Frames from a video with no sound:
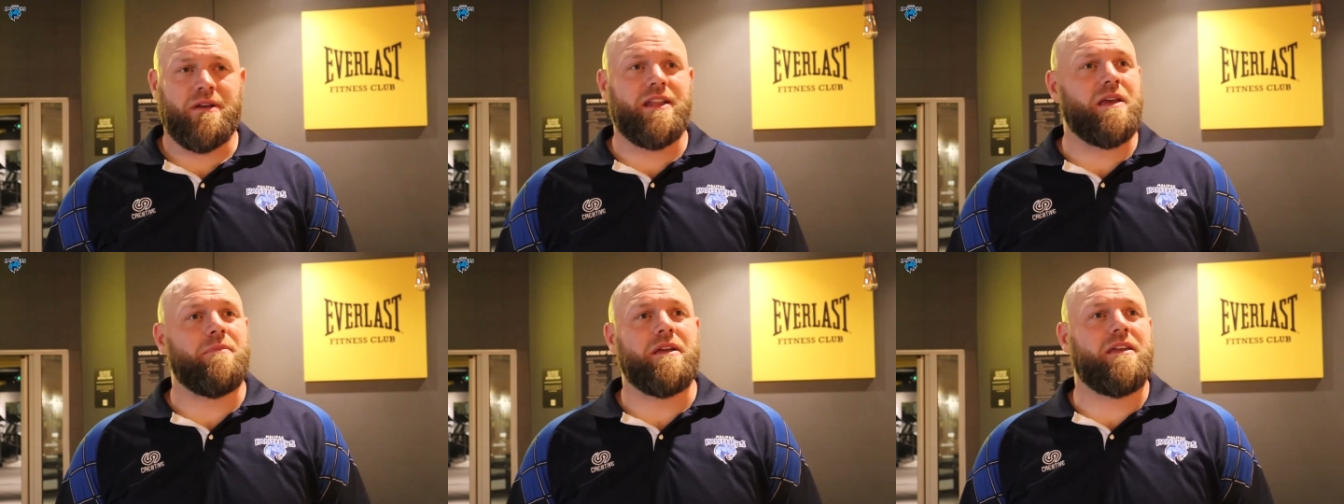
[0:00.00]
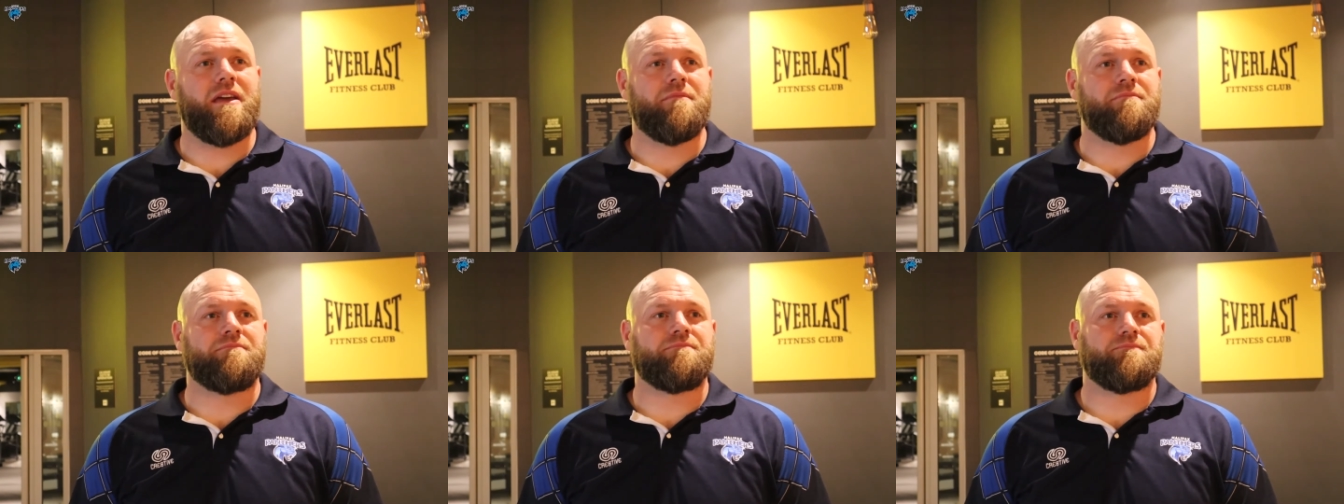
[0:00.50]
made it a big
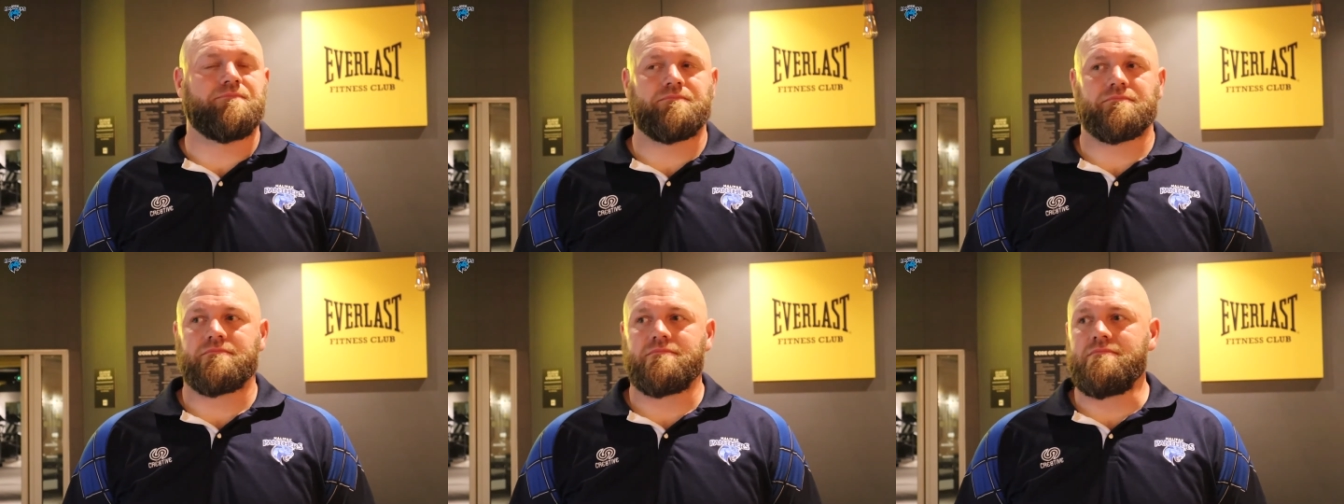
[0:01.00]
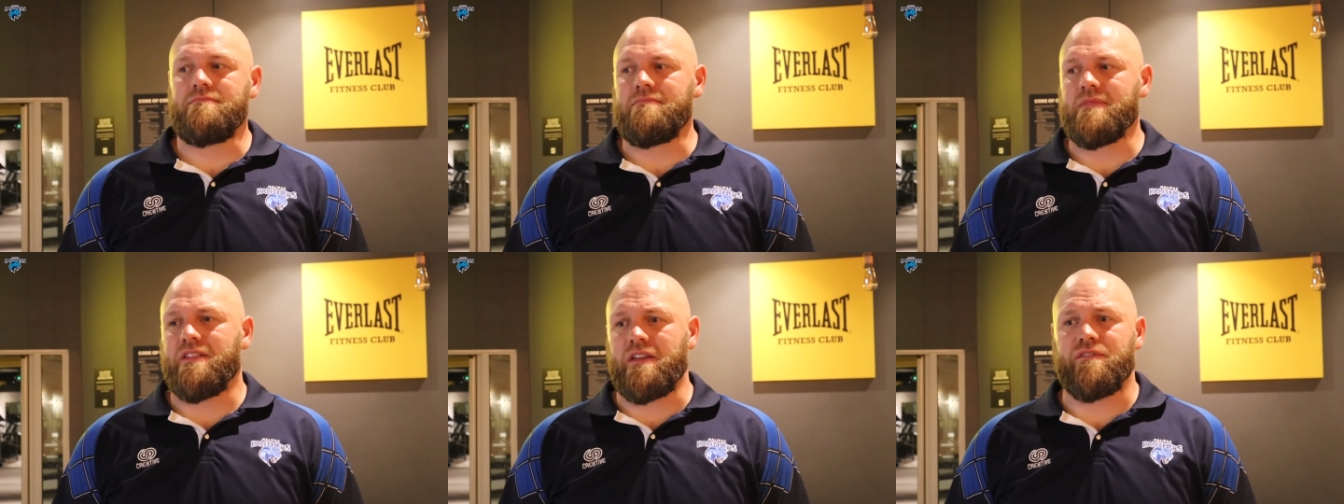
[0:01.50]
game.
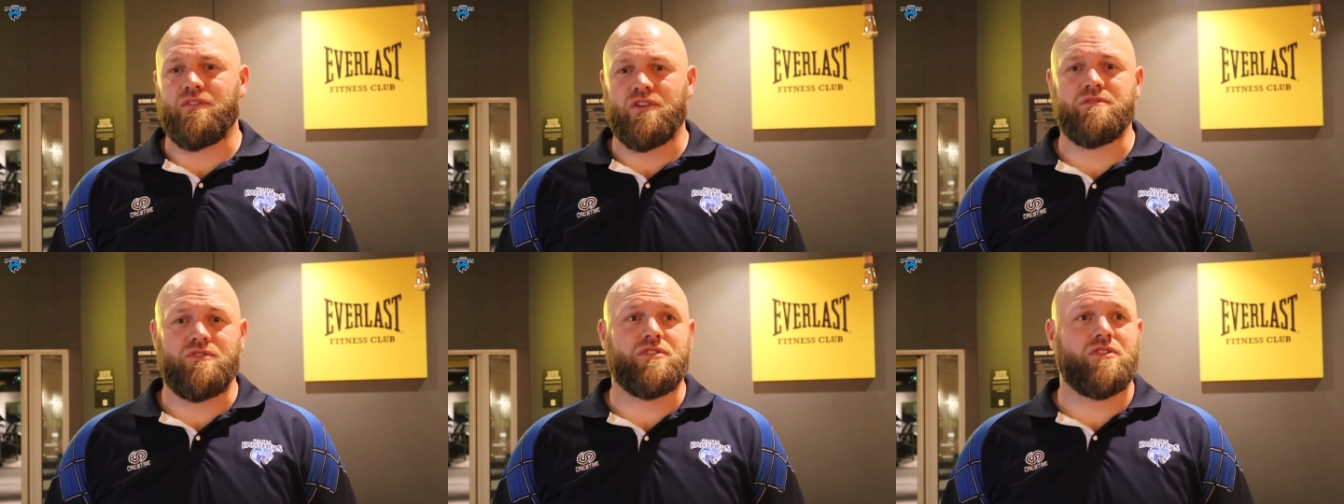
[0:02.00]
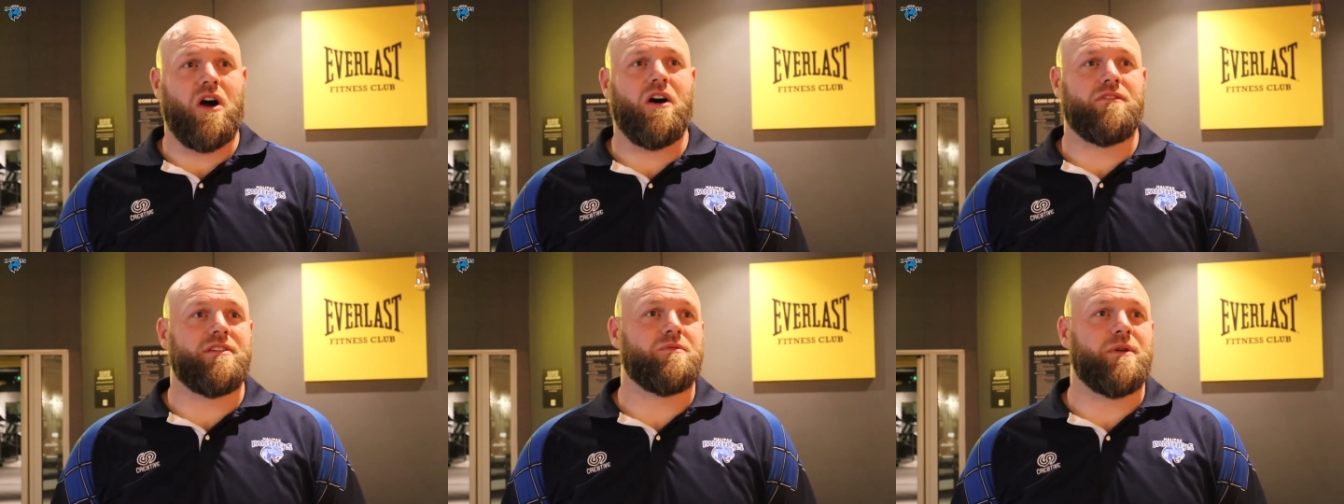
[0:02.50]
I think for us, we just got
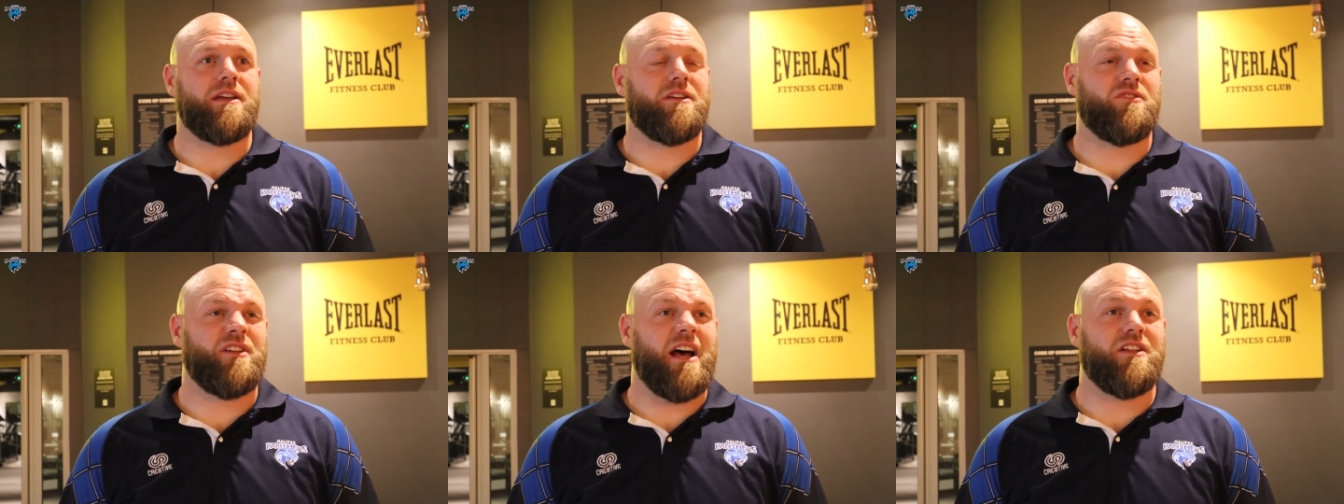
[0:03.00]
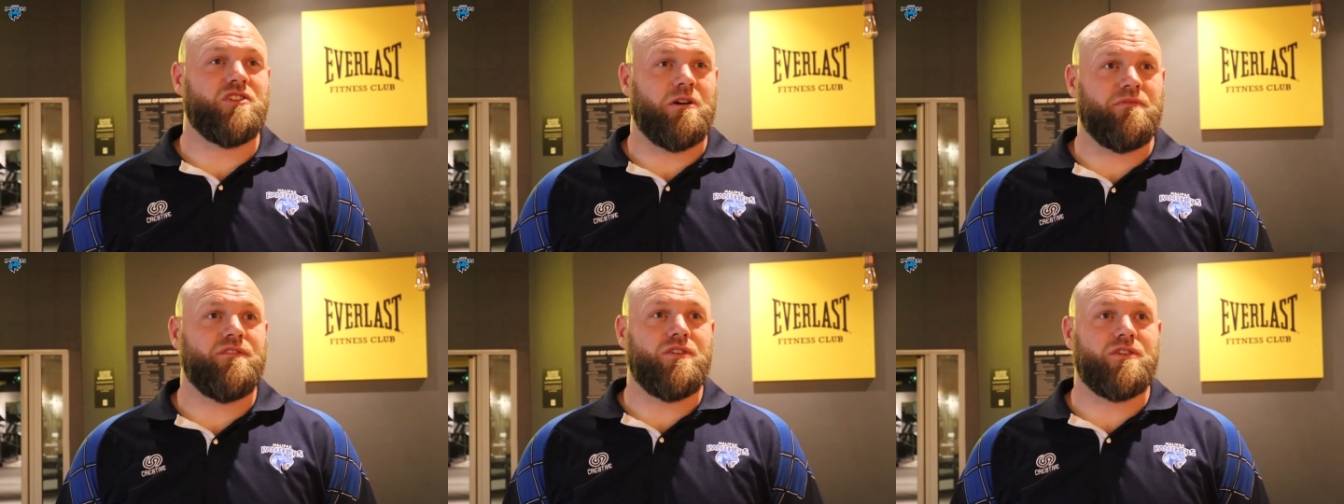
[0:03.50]
on this week and done our
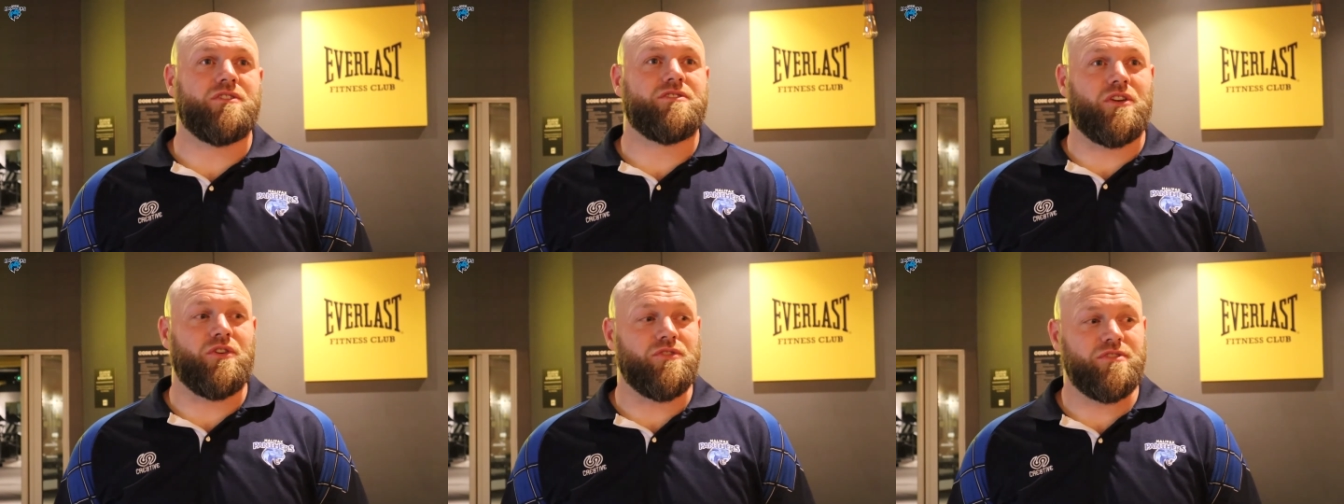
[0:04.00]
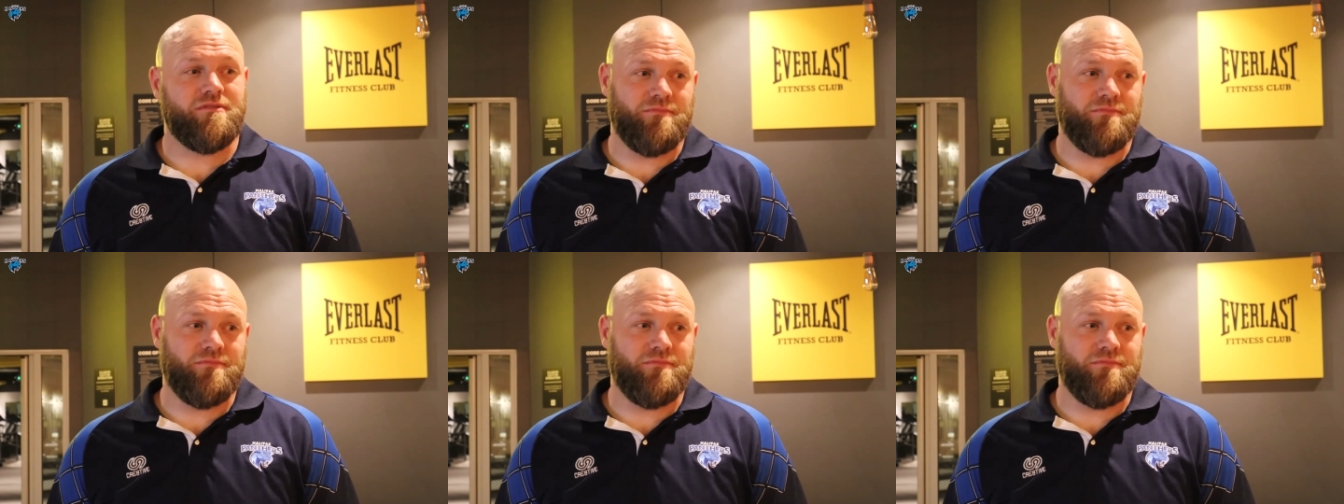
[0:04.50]
job, focused on us.